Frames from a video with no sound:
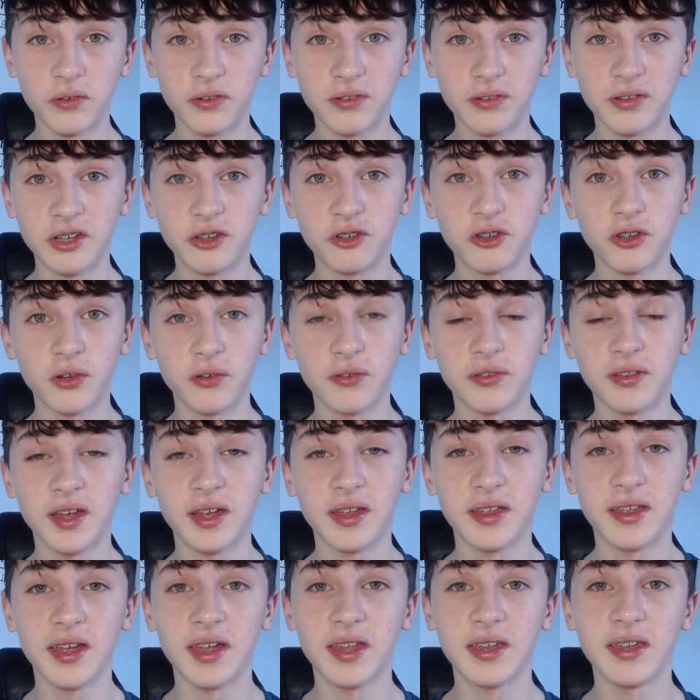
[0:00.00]
shows yet
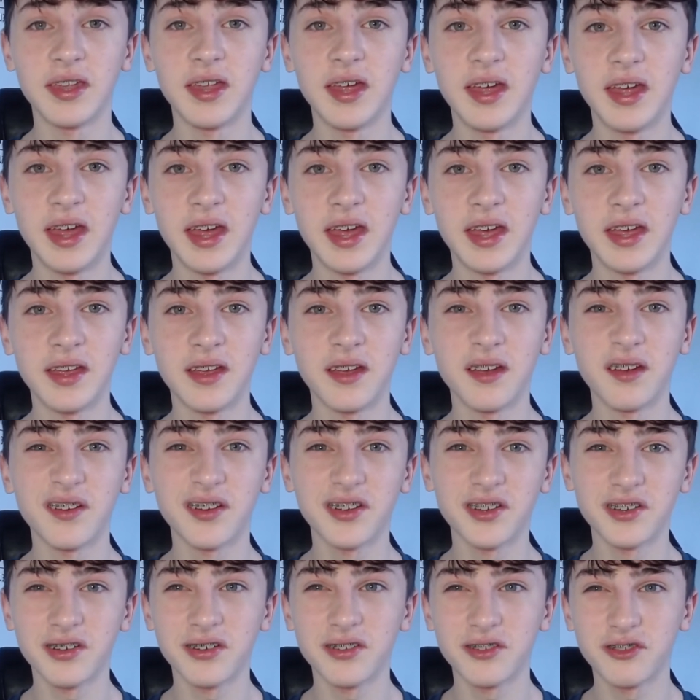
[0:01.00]
again
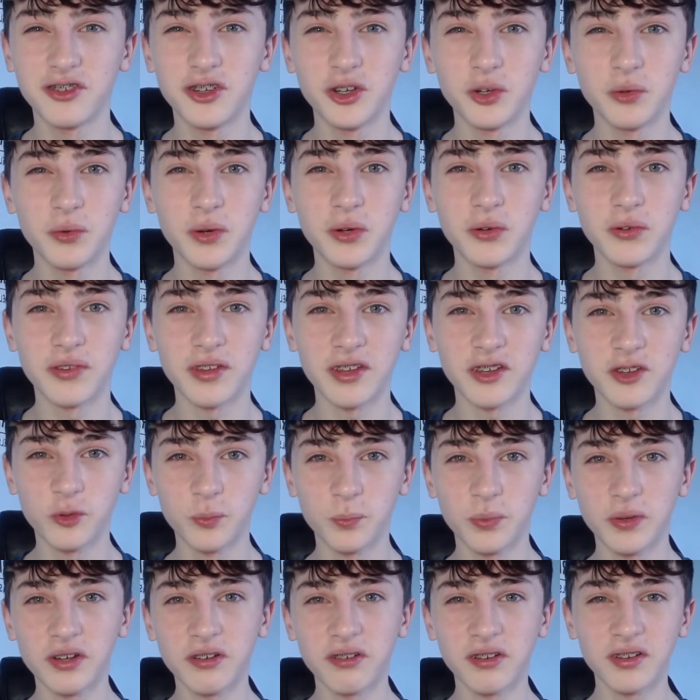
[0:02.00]
Chilwell's
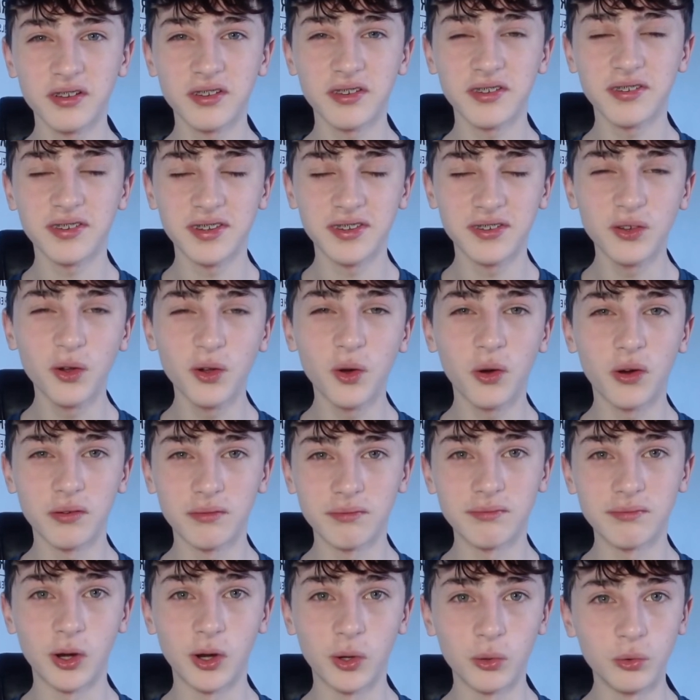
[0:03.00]
experience. He's not
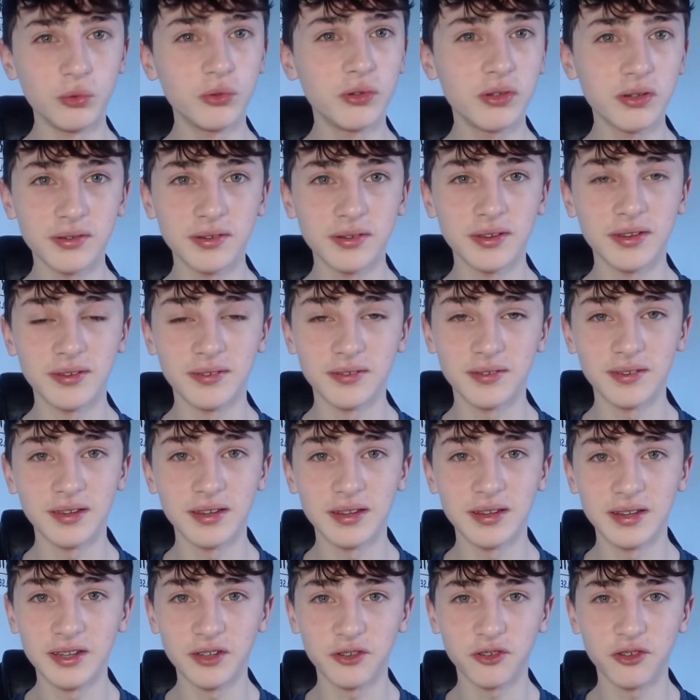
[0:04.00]
old, he's
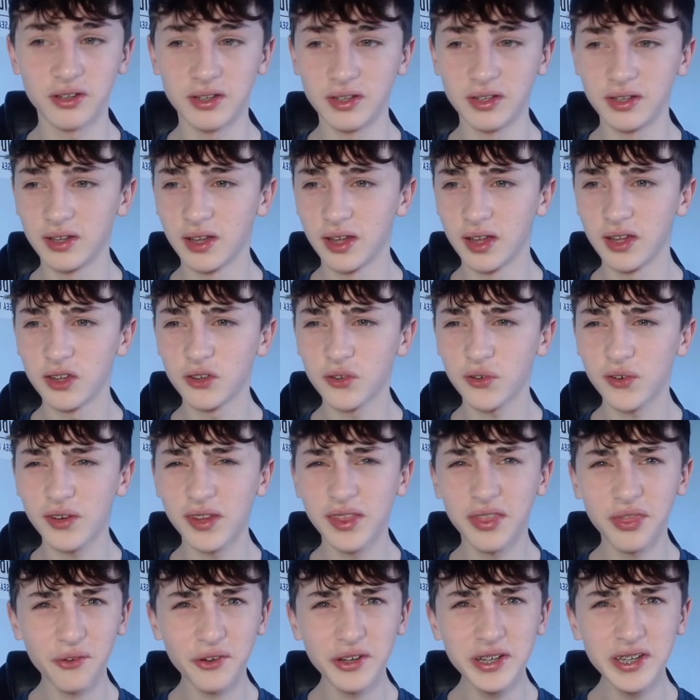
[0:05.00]
literally
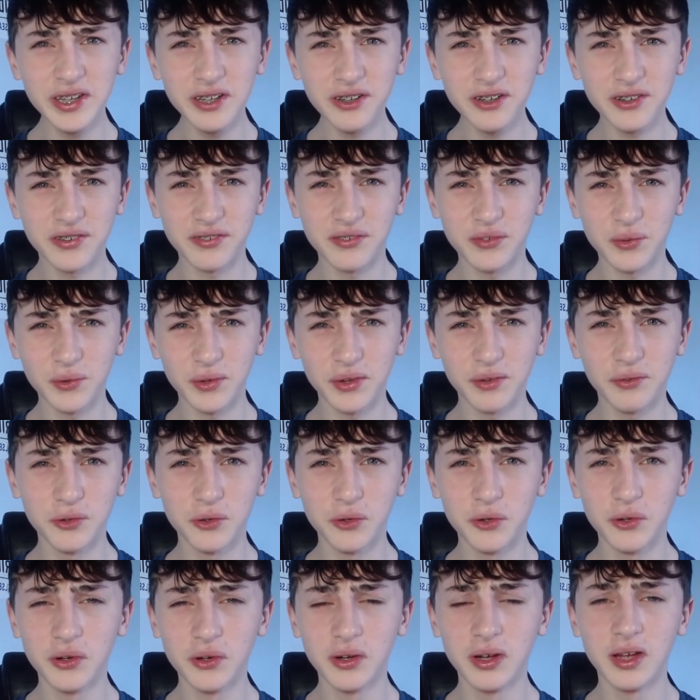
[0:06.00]
23, or is it
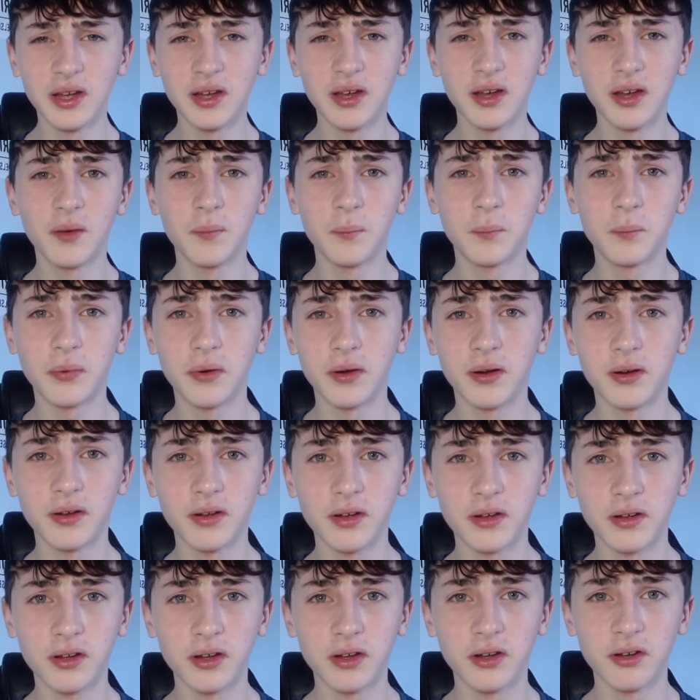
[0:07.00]
24? But
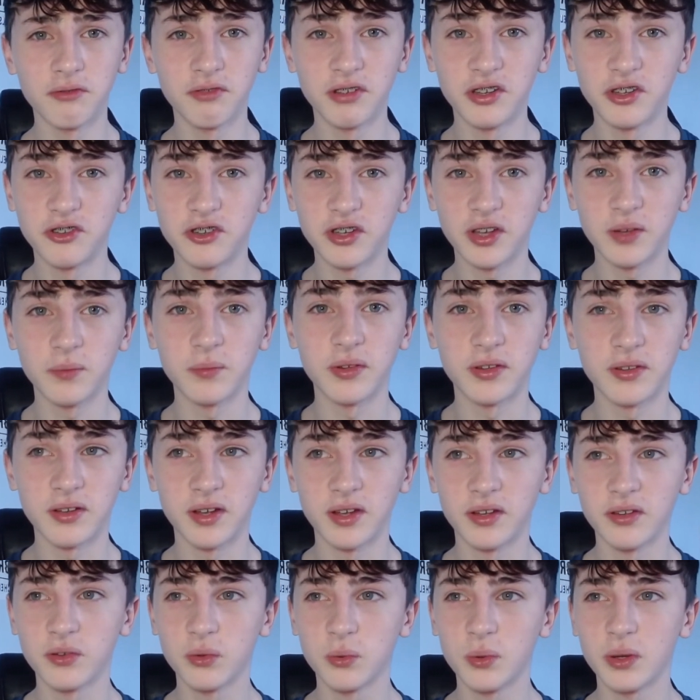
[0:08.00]
Reece James is
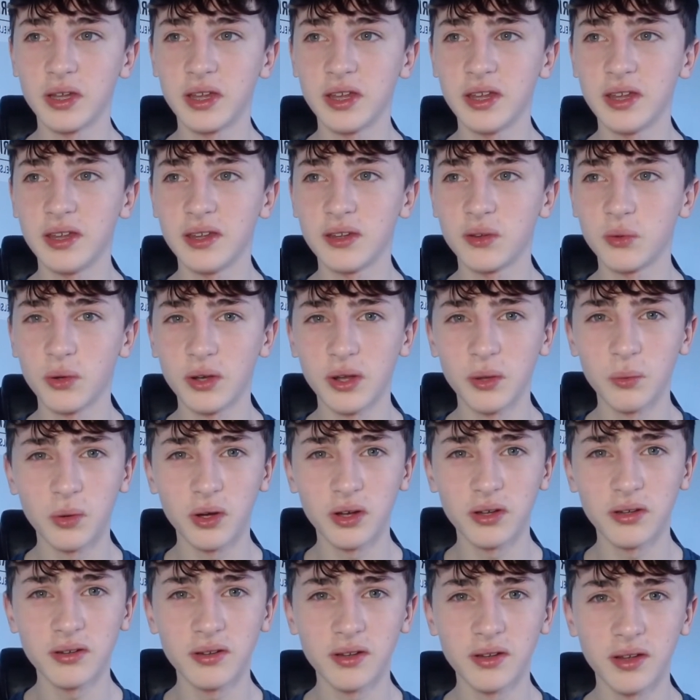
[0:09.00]
like 20,
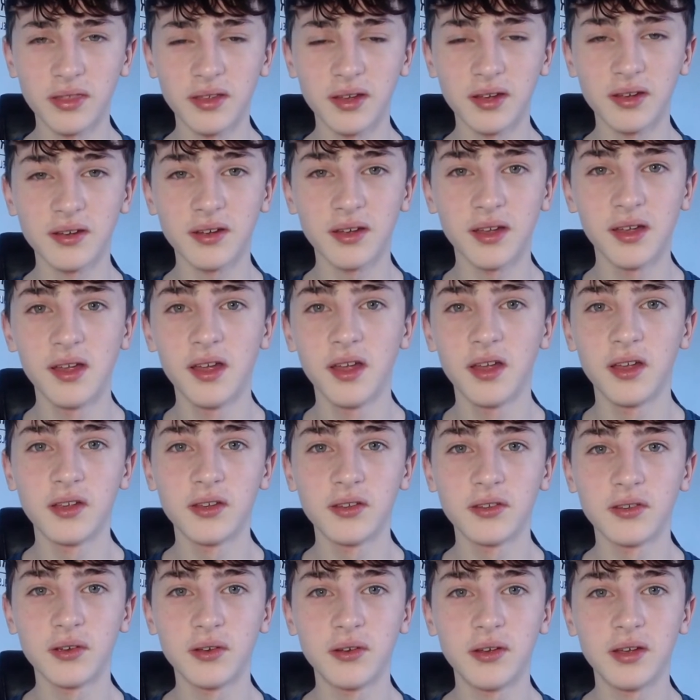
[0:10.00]
21, I think.
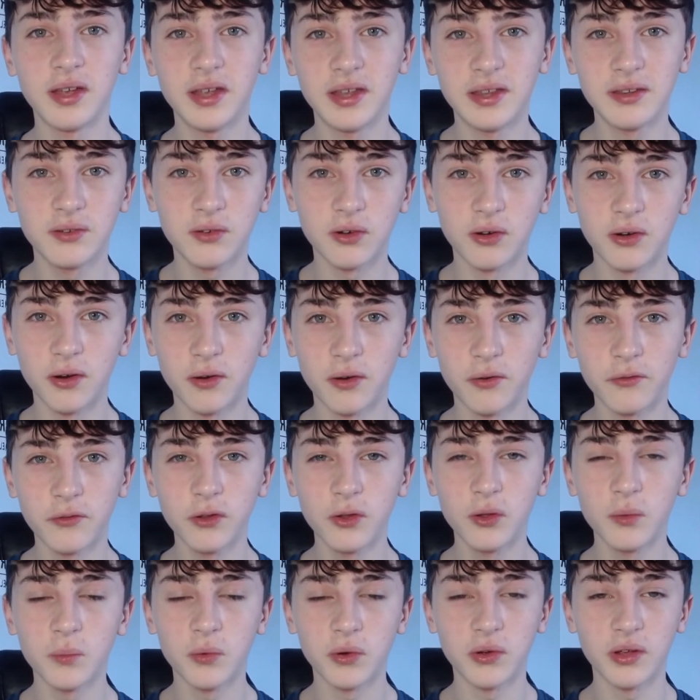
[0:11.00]
So he's got a few
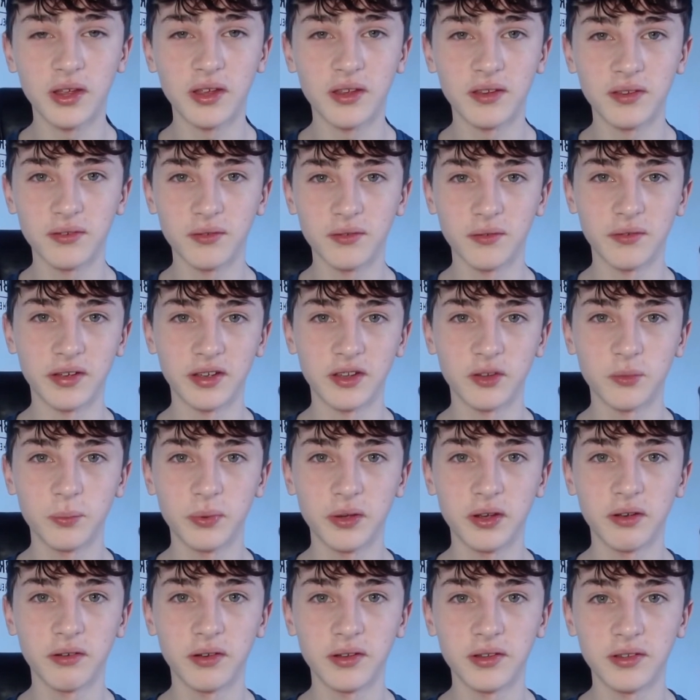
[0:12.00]
more years of
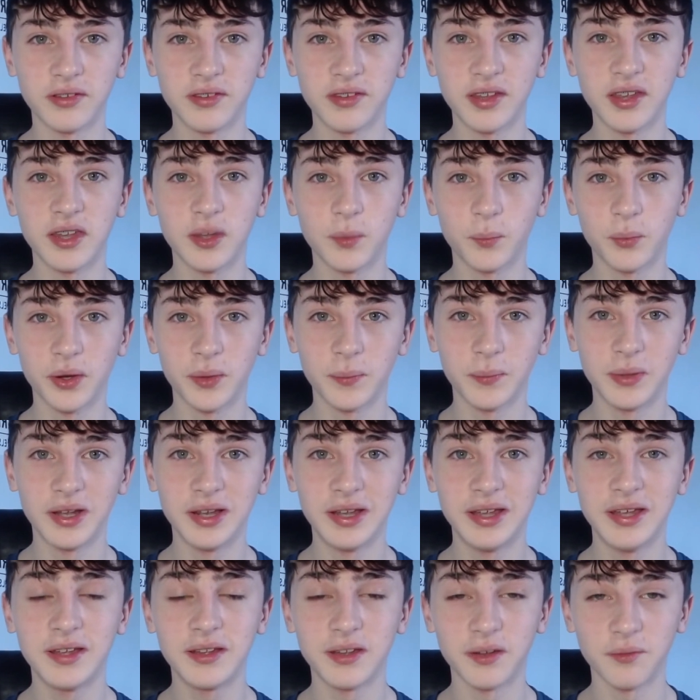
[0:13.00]
experience in the Premier
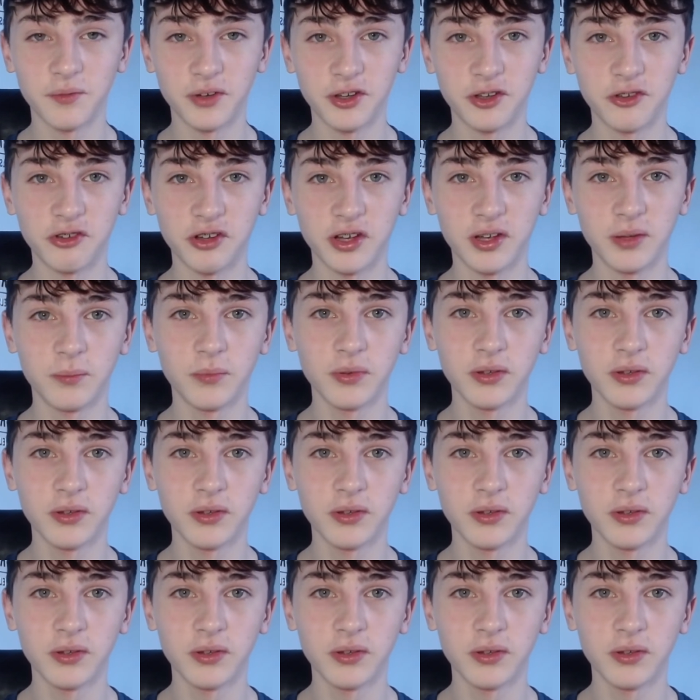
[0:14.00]
League than Reece James.